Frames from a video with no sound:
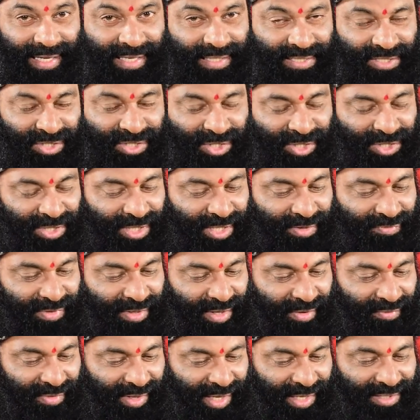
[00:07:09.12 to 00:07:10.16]
like Sri Devi,
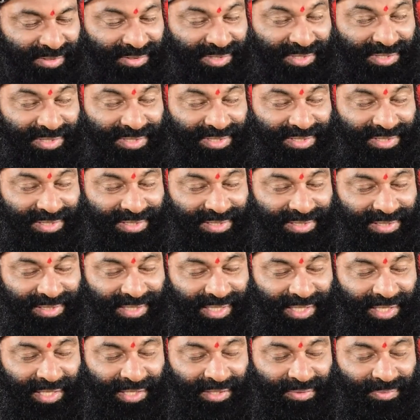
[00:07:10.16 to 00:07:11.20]
our actress,
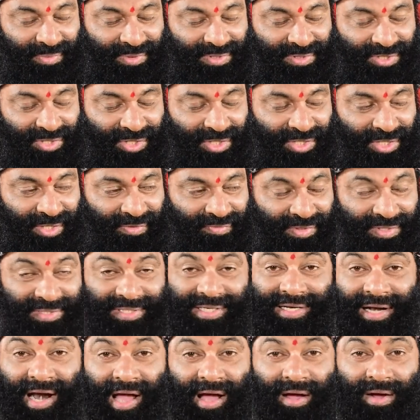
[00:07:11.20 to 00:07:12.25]
the late Miss Sri Devi
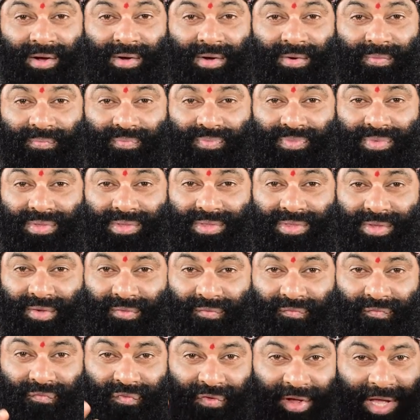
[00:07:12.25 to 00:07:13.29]
said,
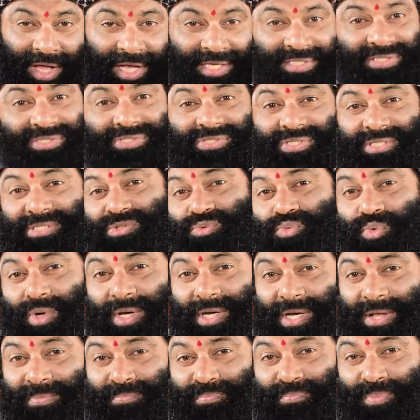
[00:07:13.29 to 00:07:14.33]
the face is
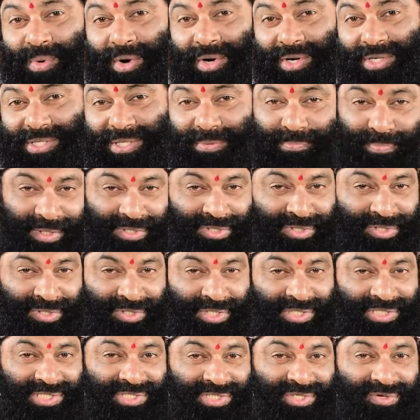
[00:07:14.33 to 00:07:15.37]
very important, the
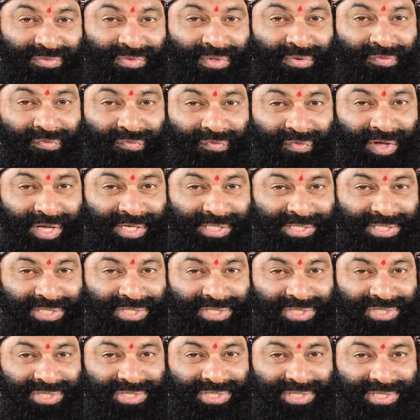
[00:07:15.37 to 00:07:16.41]
presentation of the
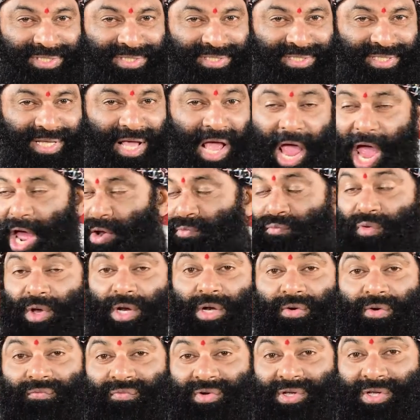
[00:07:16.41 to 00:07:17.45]
face. And
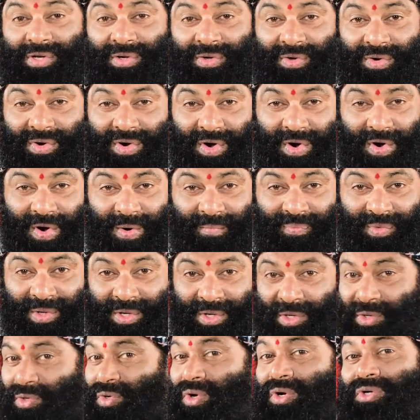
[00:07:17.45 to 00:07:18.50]
wherever you go,
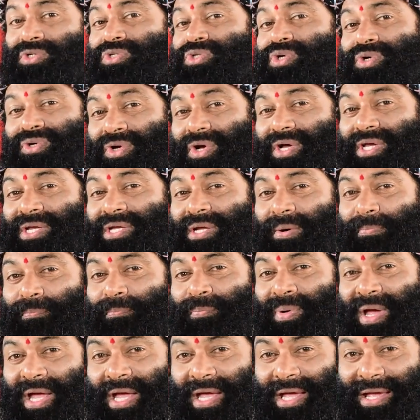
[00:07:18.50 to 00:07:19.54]
you don't show your inner
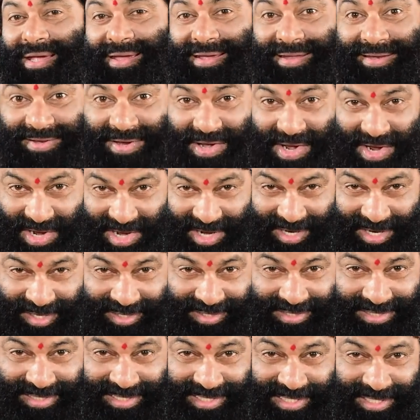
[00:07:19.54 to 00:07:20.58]
pain. It
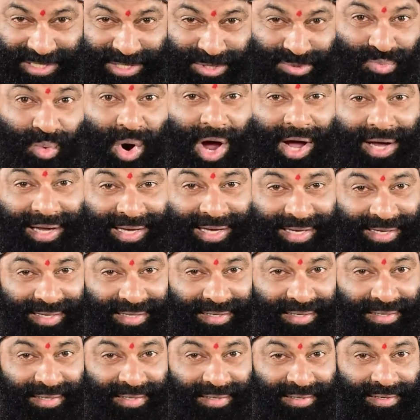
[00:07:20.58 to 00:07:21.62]
is the
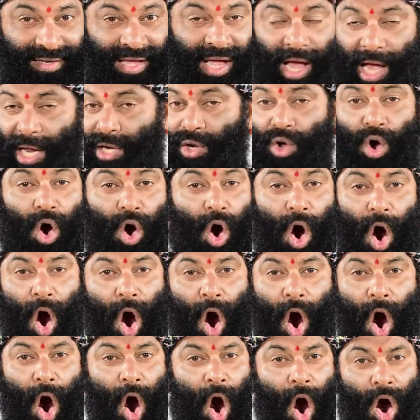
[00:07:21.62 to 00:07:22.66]
smile and
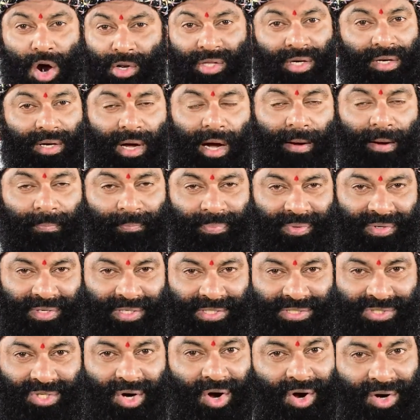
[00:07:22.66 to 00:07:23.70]
all the
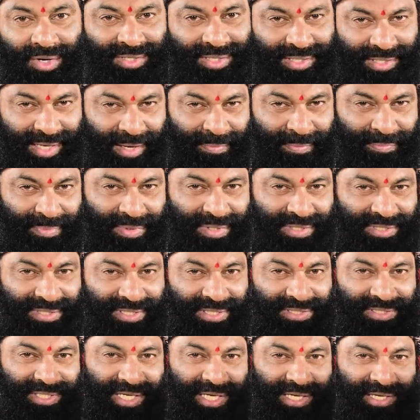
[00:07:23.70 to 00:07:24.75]
companies, all the companies
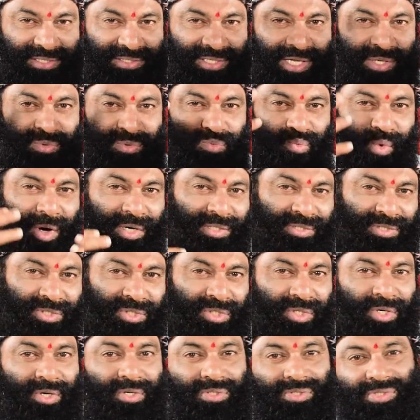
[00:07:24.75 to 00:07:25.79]
have taken that one
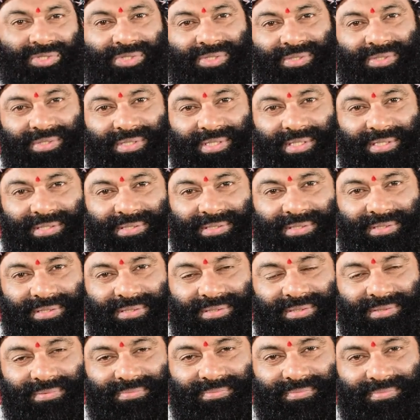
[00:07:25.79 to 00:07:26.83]
quote.
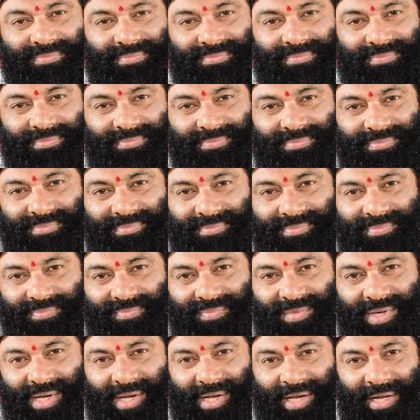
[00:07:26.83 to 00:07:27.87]
Yes.
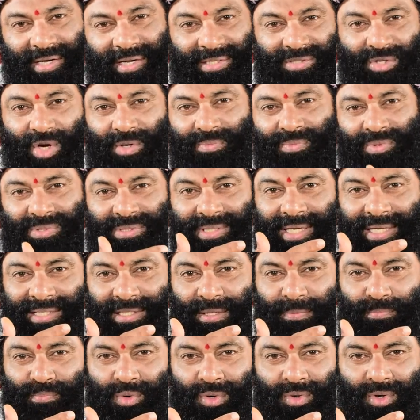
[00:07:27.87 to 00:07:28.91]
It is almost like
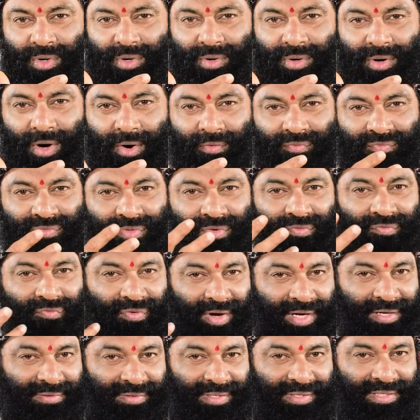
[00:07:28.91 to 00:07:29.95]
the book of the
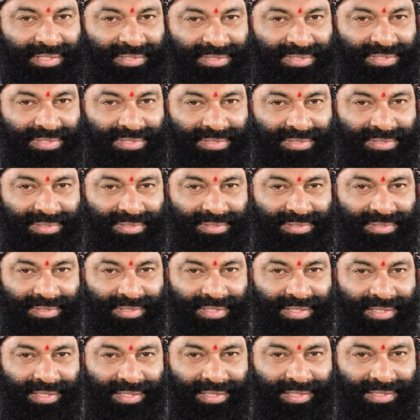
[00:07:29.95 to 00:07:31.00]
five rings.
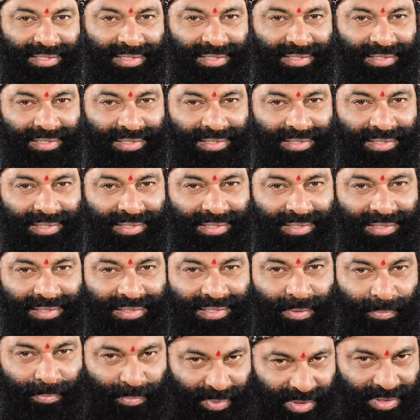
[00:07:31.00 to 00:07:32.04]

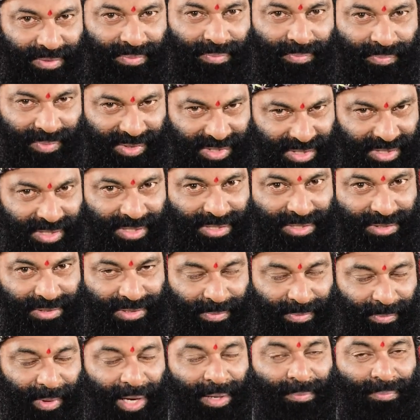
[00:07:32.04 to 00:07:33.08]
The big business,
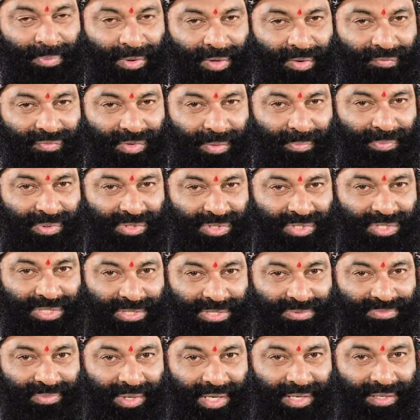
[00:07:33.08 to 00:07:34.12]
the Bible of the
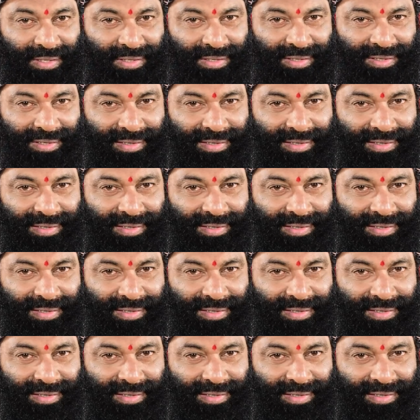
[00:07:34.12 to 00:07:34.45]
businessman.